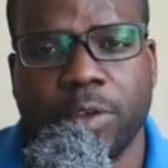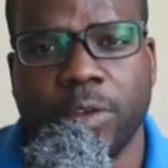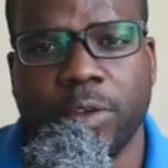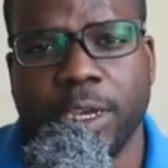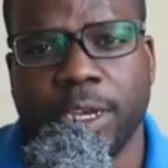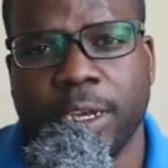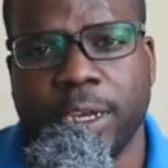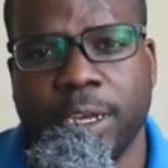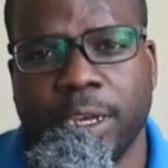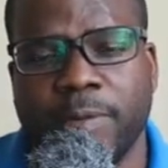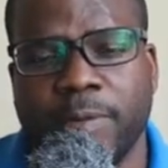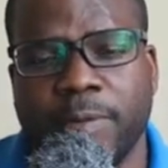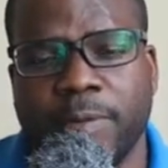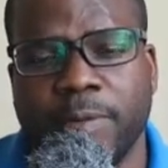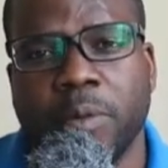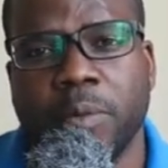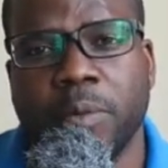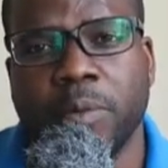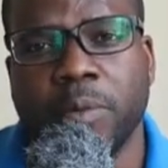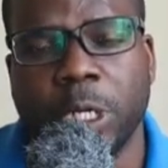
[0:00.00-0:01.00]
you can give people
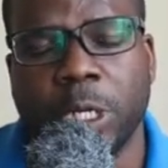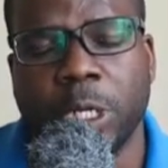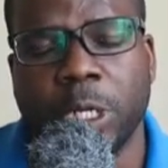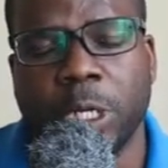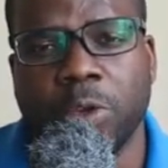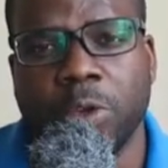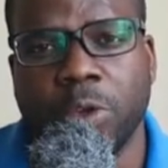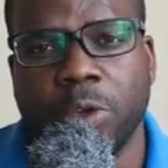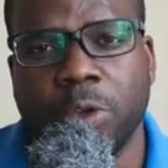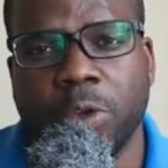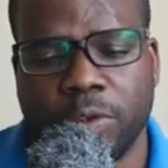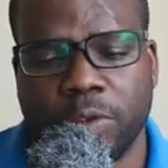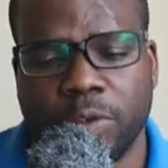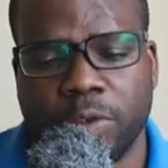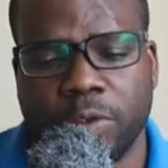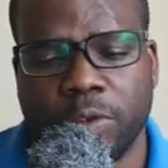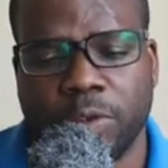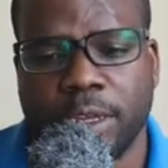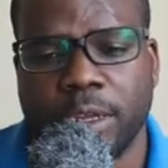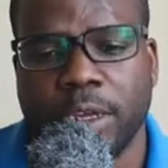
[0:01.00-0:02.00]
permission to use
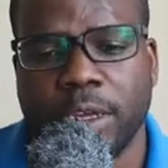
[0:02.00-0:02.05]
it.